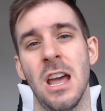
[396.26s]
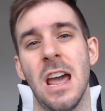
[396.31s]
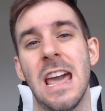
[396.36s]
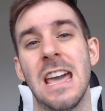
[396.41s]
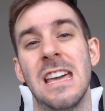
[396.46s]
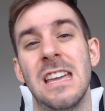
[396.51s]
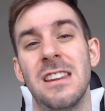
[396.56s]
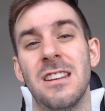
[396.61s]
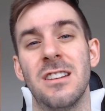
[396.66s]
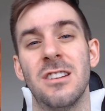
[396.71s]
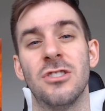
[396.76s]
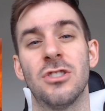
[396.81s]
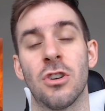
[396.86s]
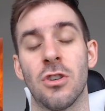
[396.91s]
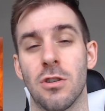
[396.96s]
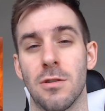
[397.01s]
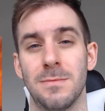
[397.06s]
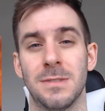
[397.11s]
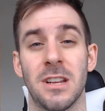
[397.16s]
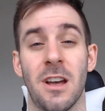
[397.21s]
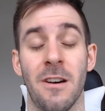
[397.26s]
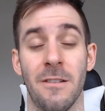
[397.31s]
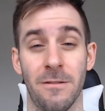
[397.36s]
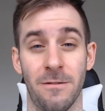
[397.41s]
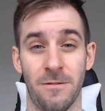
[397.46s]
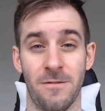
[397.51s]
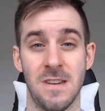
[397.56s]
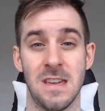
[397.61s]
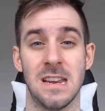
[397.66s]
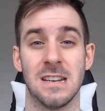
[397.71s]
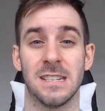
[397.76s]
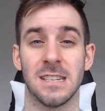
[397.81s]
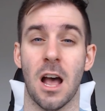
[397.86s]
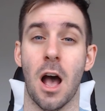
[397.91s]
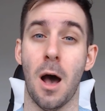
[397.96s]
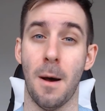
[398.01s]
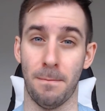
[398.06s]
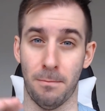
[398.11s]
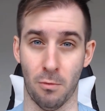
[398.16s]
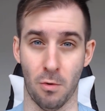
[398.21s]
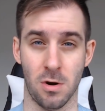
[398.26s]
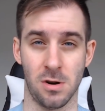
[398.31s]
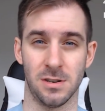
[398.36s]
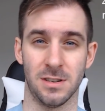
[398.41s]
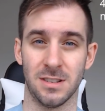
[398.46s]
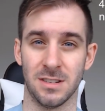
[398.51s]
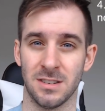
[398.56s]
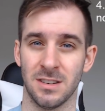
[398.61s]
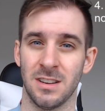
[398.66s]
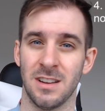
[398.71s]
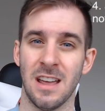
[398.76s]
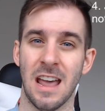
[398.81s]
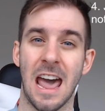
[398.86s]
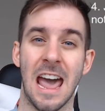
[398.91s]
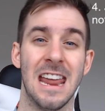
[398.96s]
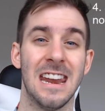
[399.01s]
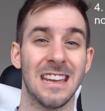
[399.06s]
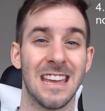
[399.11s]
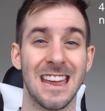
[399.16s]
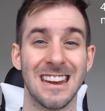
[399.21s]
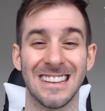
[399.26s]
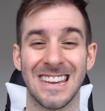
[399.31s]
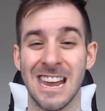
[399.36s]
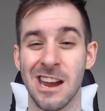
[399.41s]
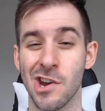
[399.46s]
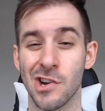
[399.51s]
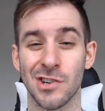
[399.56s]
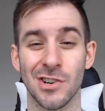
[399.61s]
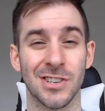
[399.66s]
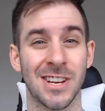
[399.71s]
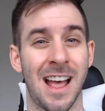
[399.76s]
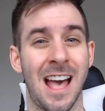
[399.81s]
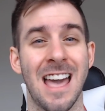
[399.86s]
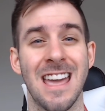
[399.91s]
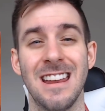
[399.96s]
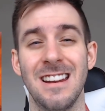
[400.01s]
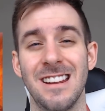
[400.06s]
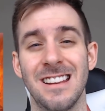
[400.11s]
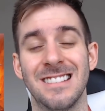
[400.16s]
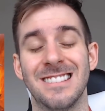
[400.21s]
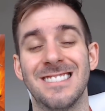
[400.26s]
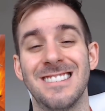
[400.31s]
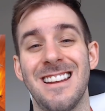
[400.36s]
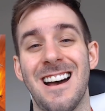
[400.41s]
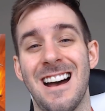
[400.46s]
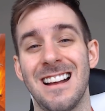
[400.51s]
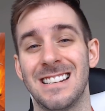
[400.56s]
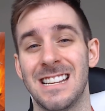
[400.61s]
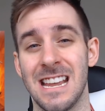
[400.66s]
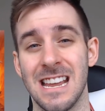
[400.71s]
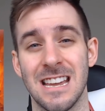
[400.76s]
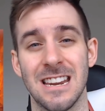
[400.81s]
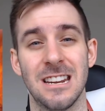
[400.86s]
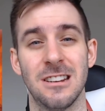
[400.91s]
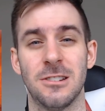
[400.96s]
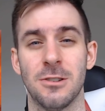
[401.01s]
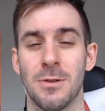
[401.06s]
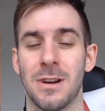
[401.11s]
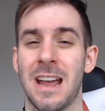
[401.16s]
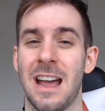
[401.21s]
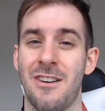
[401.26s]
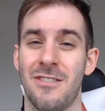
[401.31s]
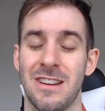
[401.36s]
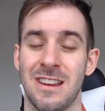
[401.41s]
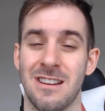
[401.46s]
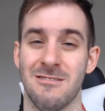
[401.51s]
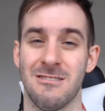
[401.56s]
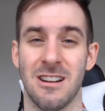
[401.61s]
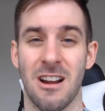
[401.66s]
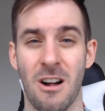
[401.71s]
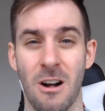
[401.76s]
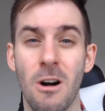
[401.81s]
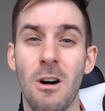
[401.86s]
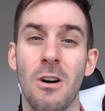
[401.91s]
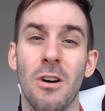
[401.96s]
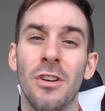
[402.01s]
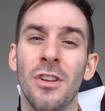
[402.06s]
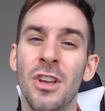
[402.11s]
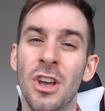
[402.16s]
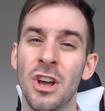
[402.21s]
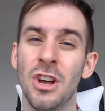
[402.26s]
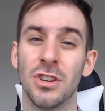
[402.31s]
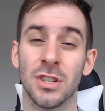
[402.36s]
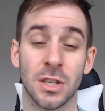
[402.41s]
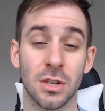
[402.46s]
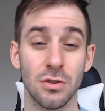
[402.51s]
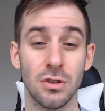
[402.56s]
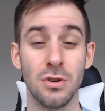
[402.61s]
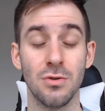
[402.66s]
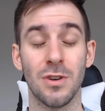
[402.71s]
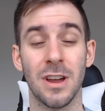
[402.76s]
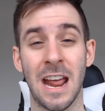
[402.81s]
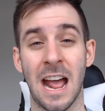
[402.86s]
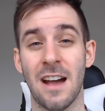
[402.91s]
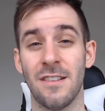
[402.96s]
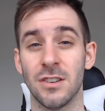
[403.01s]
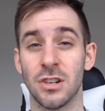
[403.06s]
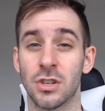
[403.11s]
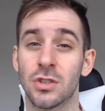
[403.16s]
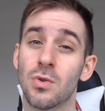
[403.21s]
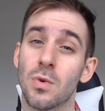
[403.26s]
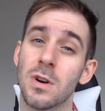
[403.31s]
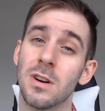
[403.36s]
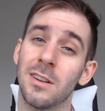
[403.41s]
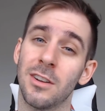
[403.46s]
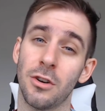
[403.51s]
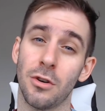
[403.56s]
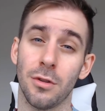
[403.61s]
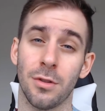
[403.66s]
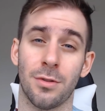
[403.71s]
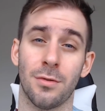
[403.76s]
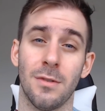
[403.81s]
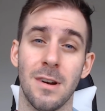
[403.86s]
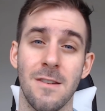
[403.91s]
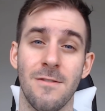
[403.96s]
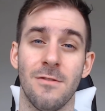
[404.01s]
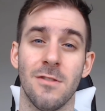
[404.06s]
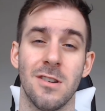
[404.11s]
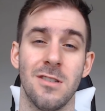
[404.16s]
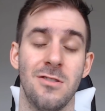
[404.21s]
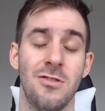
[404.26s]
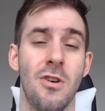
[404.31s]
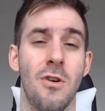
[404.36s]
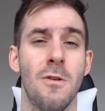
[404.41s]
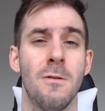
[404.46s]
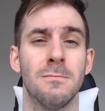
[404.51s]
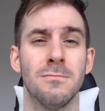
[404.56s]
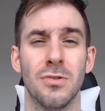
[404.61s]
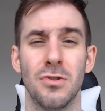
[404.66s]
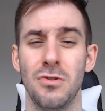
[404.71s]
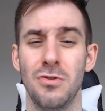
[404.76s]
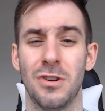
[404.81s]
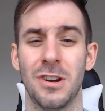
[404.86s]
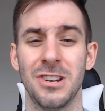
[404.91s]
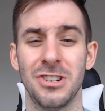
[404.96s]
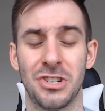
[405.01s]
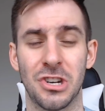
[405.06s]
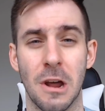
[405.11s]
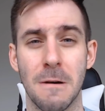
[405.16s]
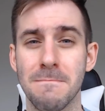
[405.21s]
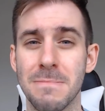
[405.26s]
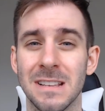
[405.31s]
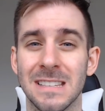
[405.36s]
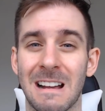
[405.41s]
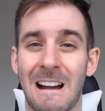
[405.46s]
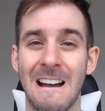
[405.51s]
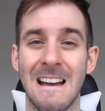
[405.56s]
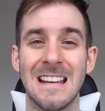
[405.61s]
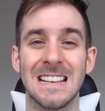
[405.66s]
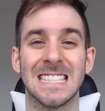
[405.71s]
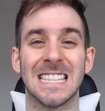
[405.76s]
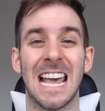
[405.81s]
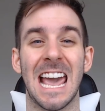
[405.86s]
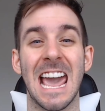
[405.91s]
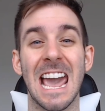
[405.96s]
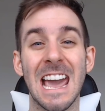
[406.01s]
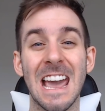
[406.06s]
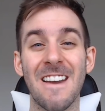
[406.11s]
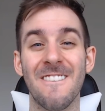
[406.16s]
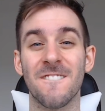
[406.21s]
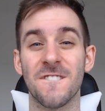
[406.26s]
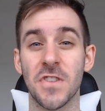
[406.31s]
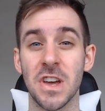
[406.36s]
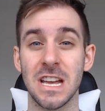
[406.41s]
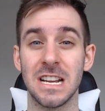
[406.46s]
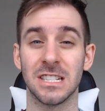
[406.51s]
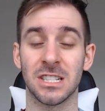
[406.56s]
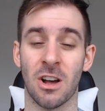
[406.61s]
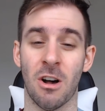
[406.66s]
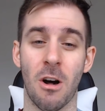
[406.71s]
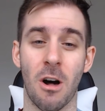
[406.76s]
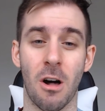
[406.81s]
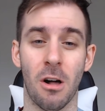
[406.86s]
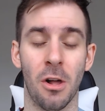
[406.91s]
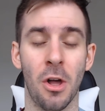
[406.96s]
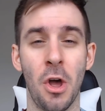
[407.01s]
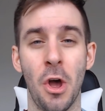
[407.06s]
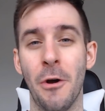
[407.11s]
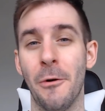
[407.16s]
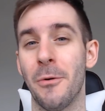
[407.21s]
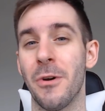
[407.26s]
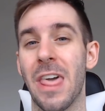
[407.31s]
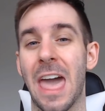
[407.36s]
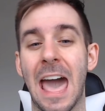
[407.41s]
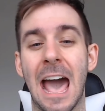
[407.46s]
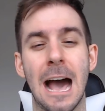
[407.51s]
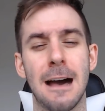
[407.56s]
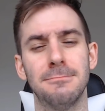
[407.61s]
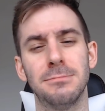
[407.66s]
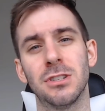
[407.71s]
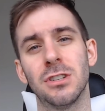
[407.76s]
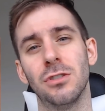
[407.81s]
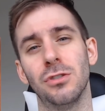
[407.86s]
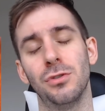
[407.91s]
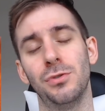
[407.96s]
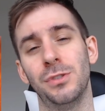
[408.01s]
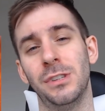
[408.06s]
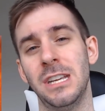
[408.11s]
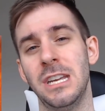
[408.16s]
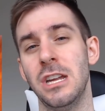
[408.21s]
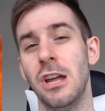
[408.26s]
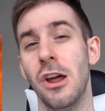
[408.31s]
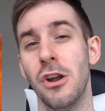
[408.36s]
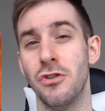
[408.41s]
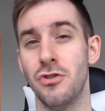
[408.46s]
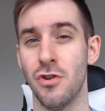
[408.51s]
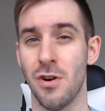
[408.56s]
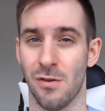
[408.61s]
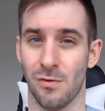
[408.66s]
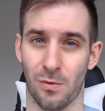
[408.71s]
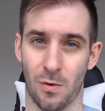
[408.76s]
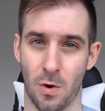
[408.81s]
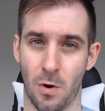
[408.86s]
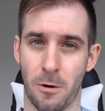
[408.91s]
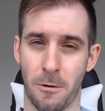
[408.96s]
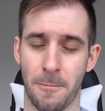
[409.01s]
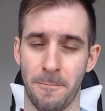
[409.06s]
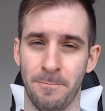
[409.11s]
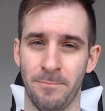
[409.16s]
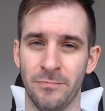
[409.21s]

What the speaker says: in terms of feet upwards. And again, character's height is not taken into account here at all, so you could have a short little 3-foot gnome who could jump as high as 8 feet tall with absolutely no roll.